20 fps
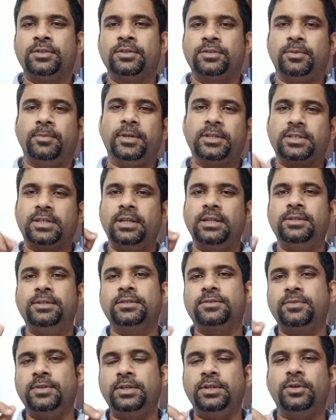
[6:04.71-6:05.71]
So basically
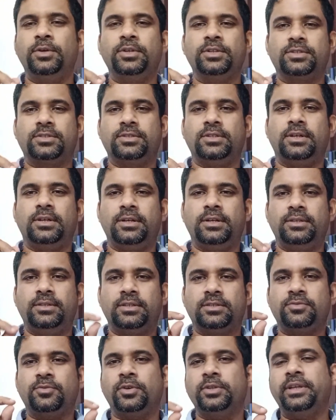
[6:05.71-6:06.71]
this video is
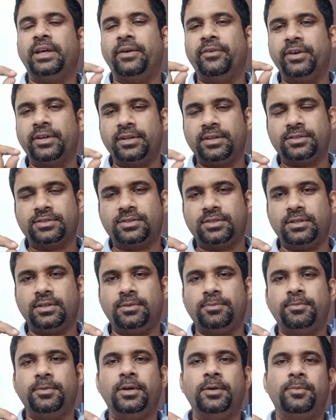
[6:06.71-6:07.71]
just for the awareness
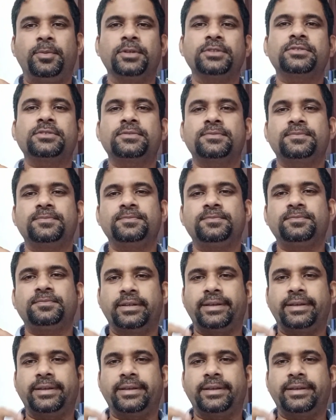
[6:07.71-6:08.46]
purpose.